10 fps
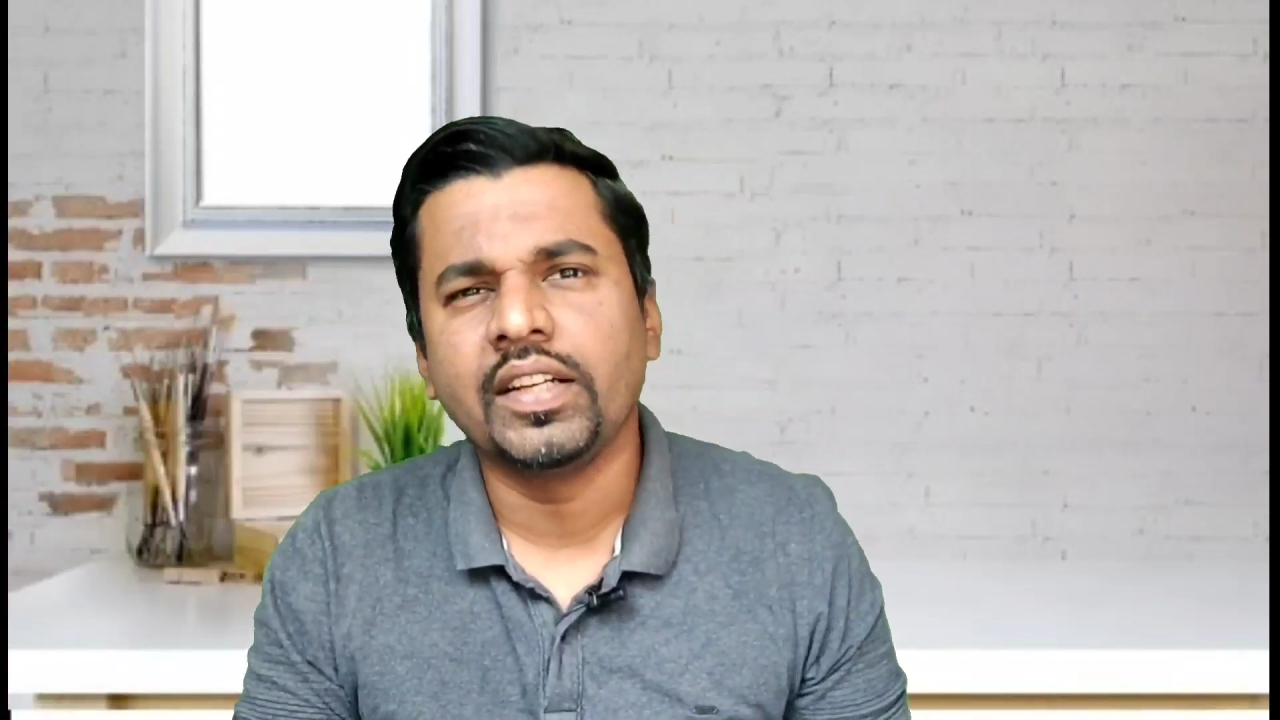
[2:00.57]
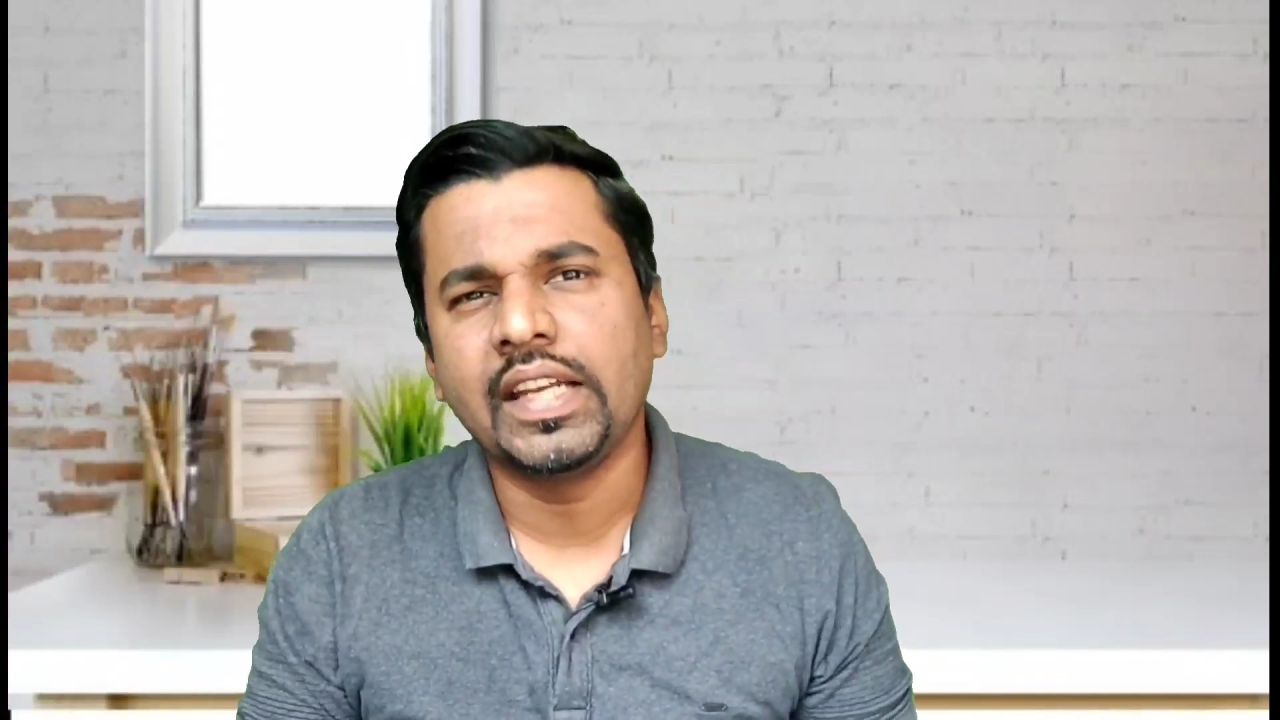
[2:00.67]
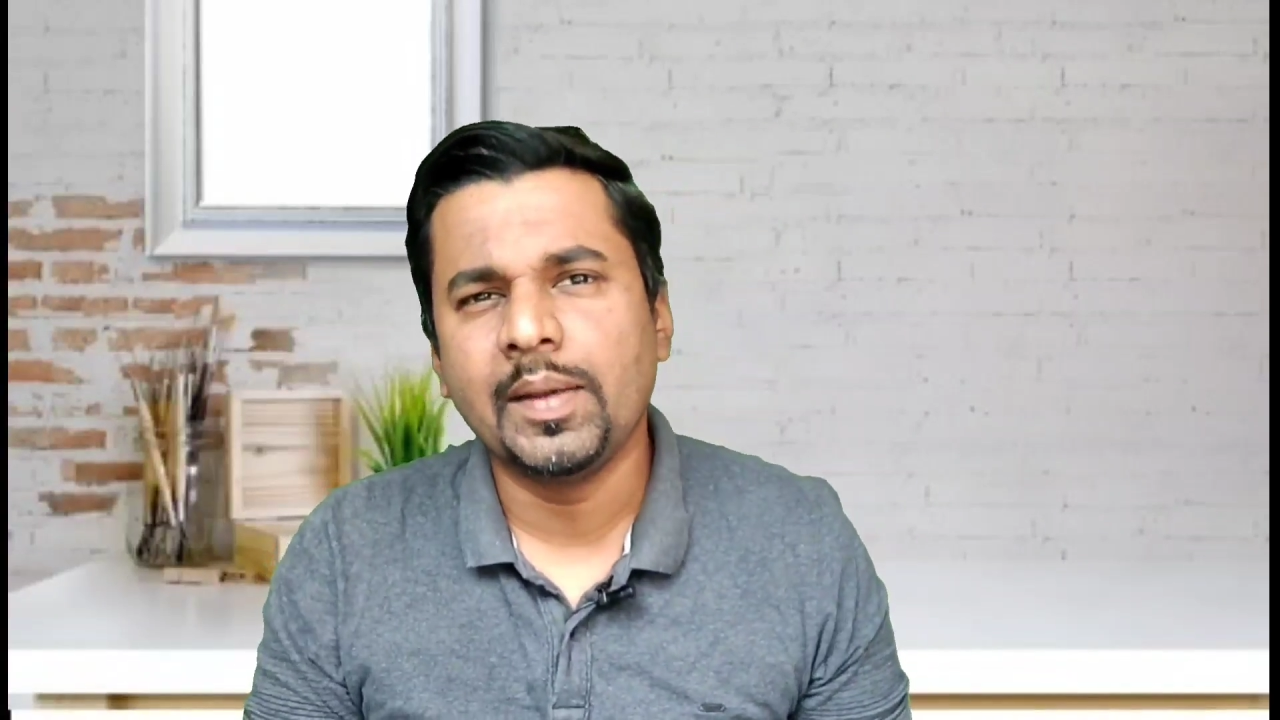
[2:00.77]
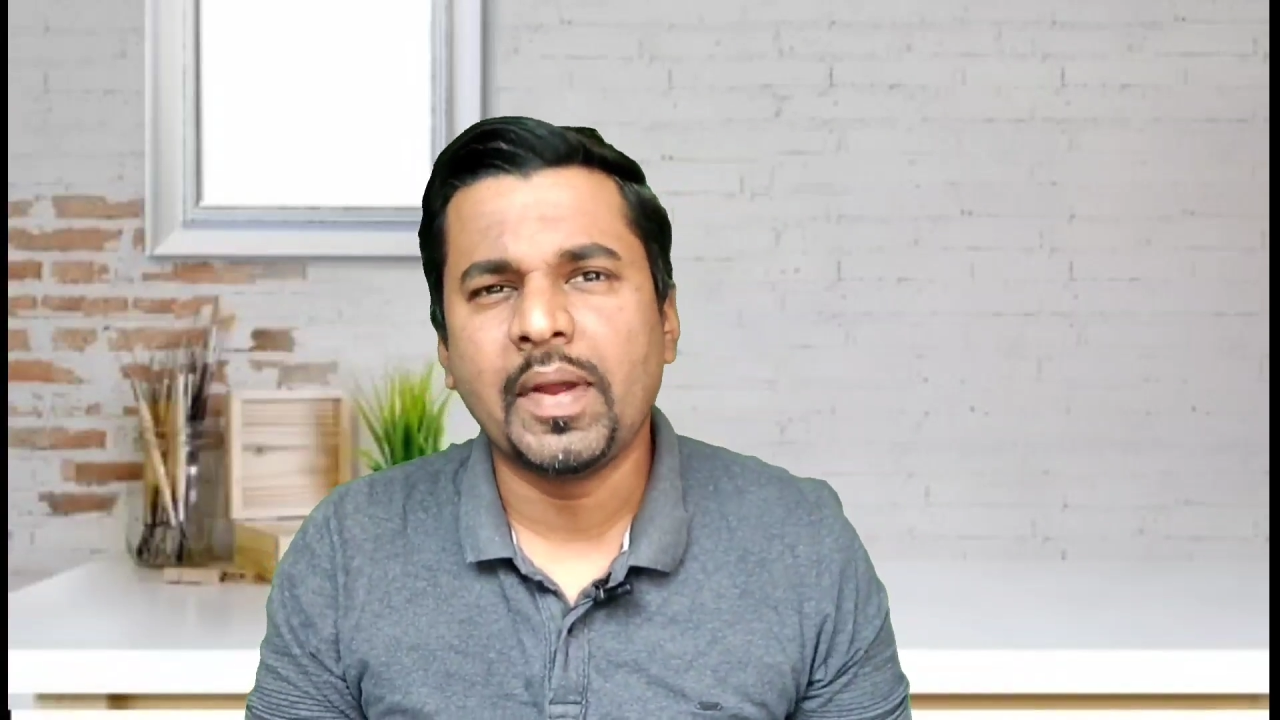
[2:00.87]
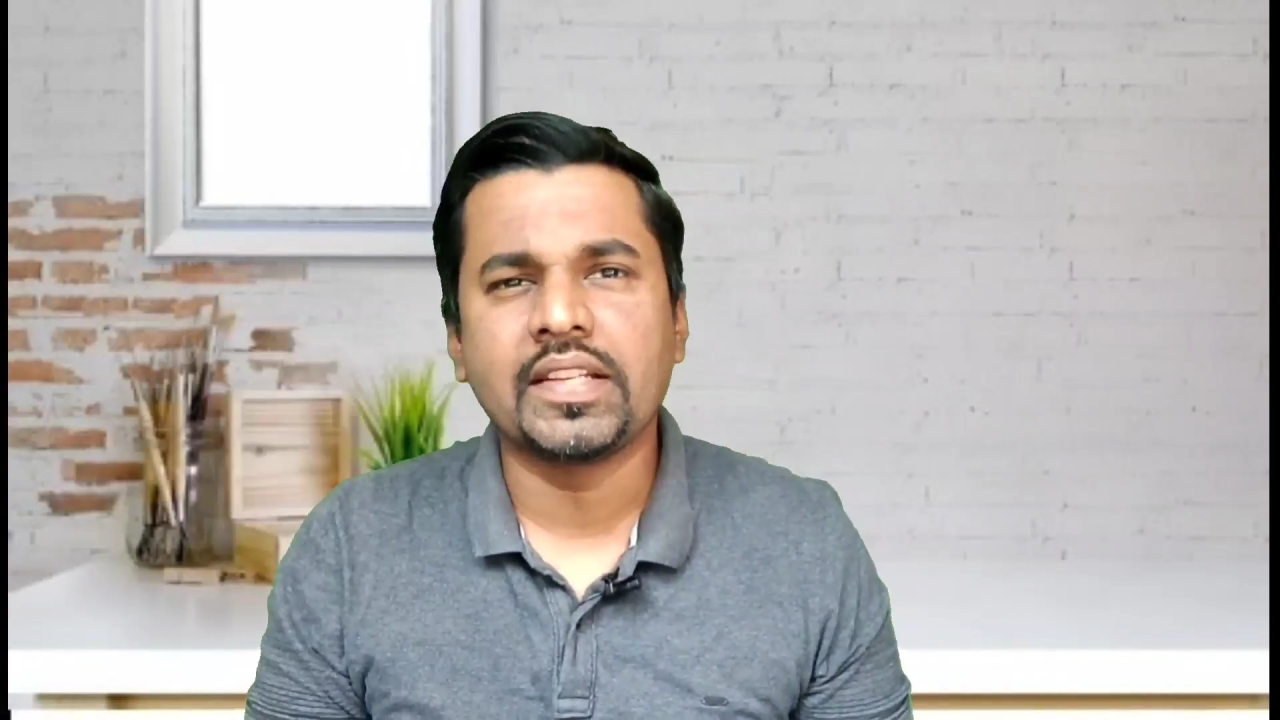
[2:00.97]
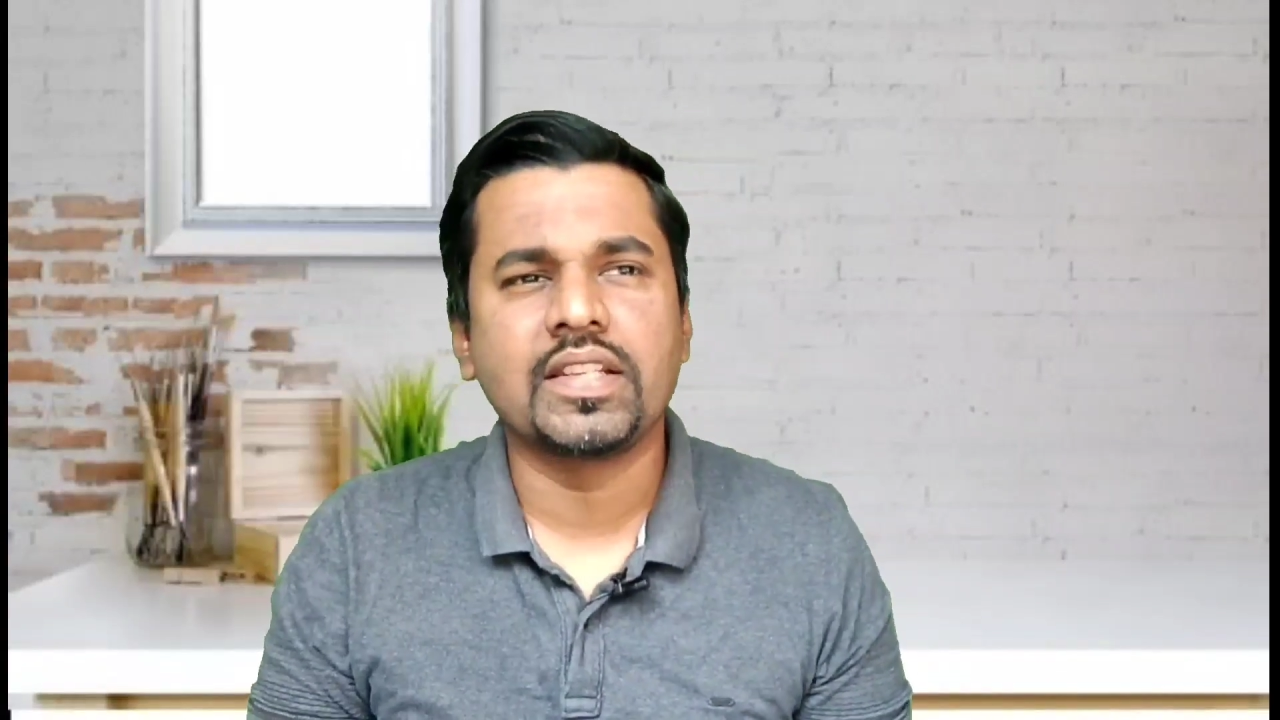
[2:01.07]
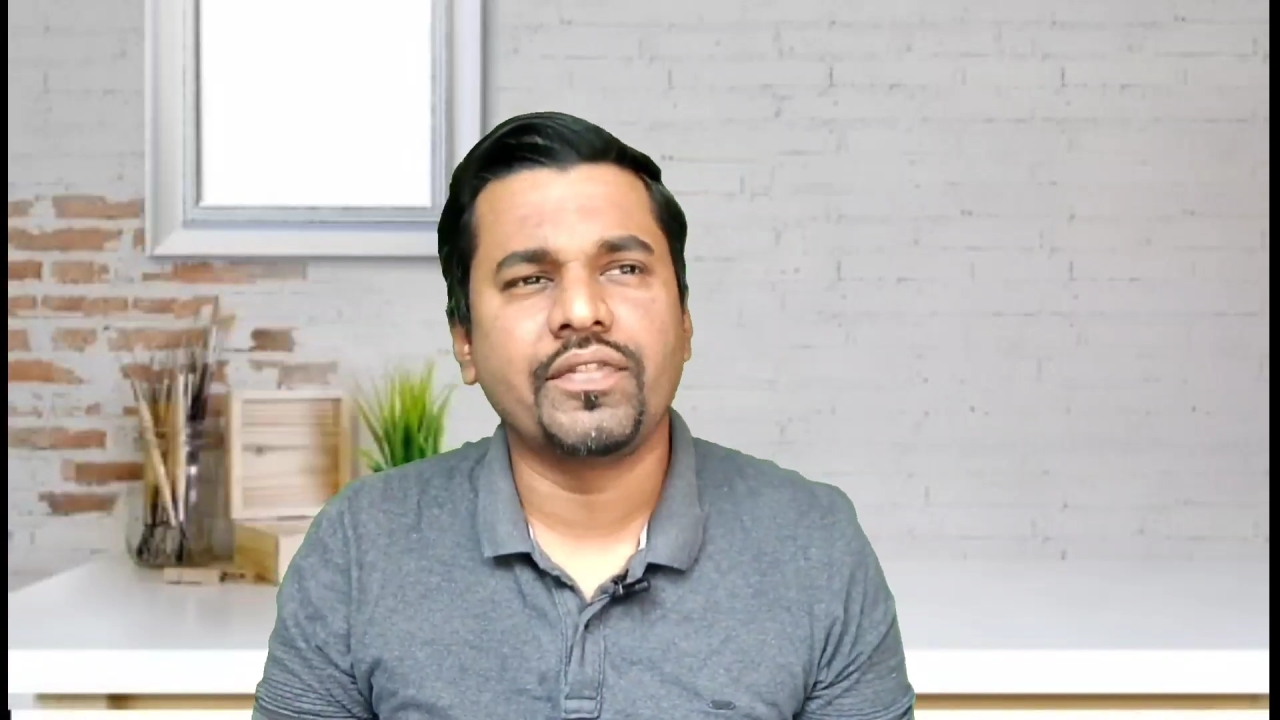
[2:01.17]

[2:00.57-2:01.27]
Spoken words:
a layman's